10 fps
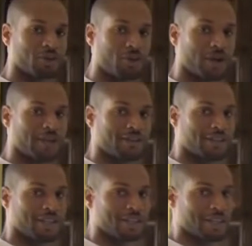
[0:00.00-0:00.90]
much more
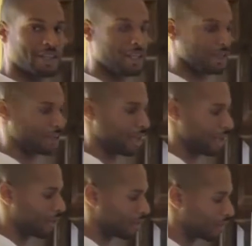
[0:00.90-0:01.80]
antique than English
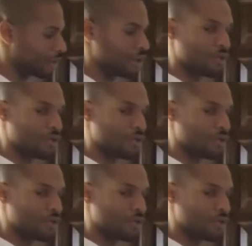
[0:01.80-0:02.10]
language,